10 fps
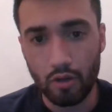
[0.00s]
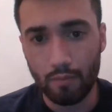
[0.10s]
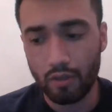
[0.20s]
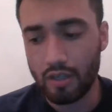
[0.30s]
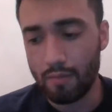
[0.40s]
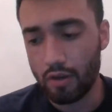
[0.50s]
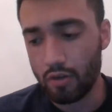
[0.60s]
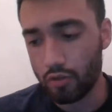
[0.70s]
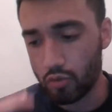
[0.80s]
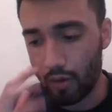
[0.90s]
I'm looking at my
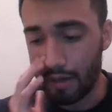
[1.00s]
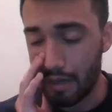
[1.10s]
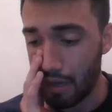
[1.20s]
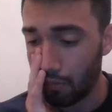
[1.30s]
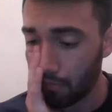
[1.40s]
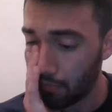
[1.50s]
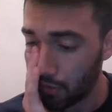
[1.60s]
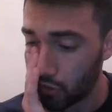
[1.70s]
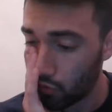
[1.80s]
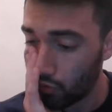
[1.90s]
notes right now.
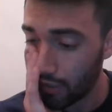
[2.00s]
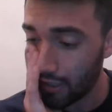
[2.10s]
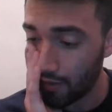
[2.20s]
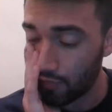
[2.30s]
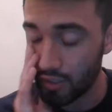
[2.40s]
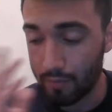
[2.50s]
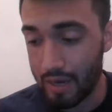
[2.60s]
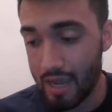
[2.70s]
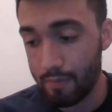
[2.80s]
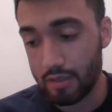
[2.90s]
Majority of this
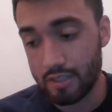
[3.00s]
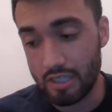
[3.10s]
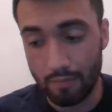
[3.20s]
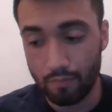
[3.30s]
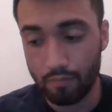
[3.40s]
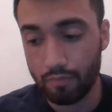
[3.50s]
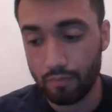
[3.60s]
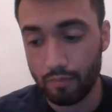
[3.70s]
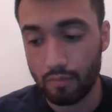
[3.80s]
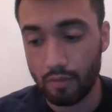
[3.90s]
Miami team
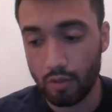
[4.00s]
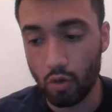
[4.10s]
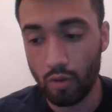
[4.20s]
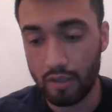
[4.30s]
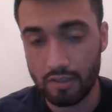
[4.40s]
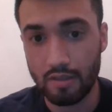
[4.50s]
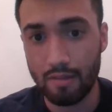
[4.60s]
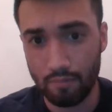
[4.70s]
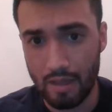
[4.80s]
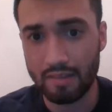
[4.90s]
going
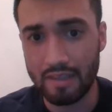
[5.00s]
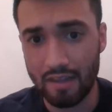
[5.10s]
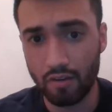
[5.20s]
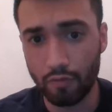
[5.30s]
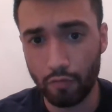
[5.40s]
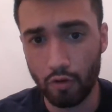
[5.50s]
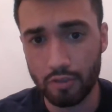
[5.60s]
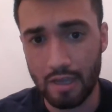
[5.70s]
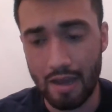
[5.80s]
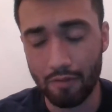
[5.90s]
at the end of the first
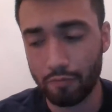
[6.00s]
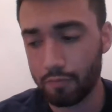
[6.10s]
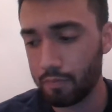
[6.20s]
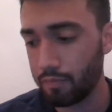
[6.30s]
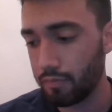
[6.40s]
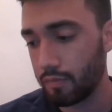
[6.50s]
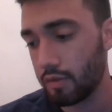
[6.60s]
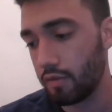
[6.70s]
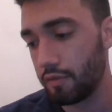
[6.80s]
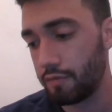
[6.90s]
half,
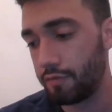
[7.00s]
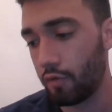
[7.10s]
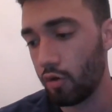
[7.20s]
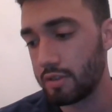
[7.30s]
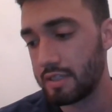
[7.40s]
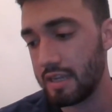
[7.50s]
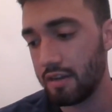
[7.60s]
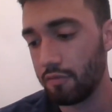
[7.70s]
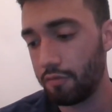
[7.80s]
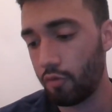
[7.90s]

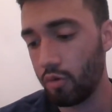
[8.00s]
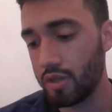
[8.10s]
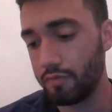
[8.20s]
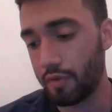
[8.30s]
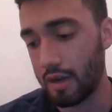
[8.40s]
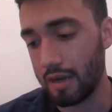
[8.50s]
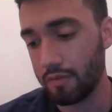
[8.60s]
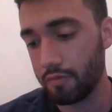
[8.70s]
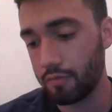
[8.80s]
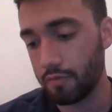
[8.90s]
14 and 45.
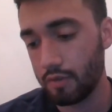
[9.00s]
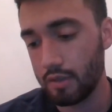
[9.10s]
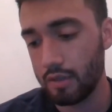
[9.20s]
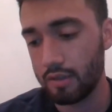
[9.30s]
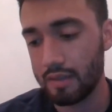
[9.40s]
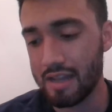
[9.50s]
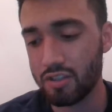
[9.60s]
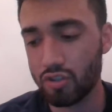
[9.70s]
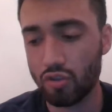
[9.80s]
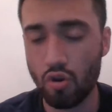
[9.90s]
That's
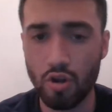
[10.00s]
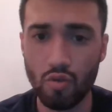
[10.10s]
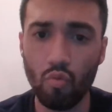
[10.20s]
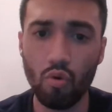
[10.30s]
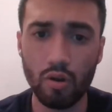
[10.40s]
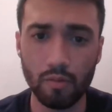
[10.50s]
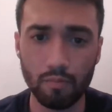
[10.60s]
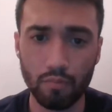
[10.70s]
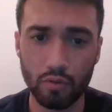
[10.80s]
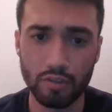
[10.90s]
31%
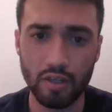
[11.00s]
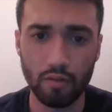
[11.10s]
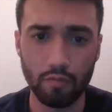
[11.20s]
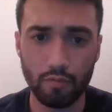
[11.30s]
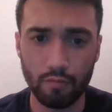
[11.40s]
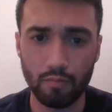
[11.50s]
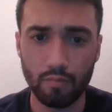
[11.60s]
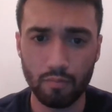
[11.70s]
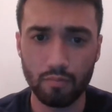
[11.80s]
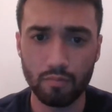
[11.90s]
of
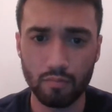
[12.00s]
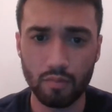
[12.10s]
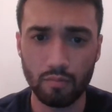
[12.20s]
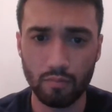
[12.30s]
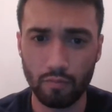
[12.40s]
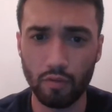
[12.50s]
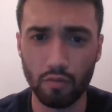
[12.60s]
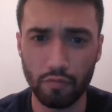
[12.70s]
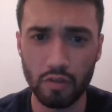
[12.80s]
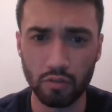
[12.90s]
from the
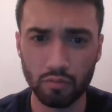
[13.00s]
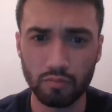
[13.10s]
field.